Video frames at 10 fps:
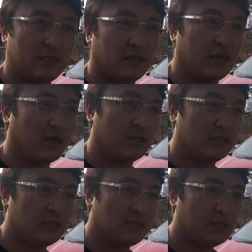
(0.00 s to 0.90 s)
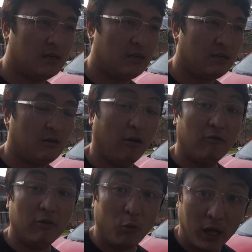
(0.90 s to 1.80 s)
that are just
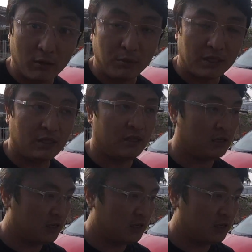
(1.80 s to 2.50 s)
overwhelmingly